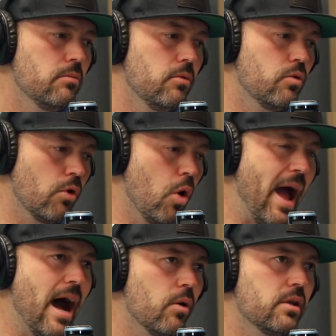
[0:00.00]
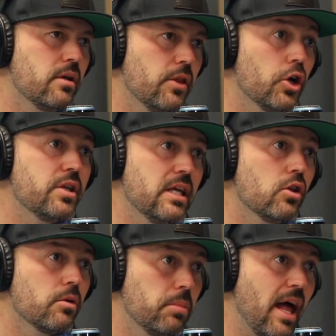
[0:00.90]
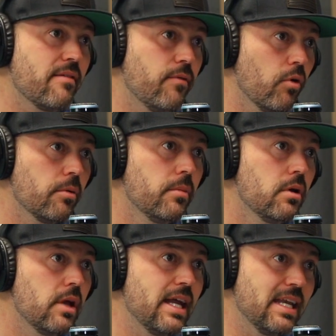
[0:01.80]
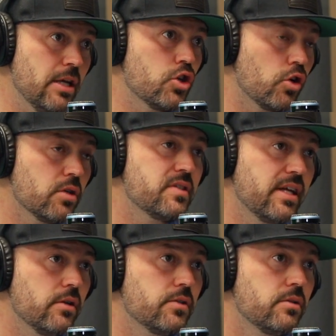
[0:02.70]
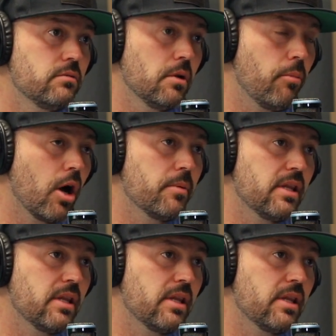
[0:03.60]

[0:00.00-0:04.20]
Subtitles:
grow out their dealer platform and an internal sales department.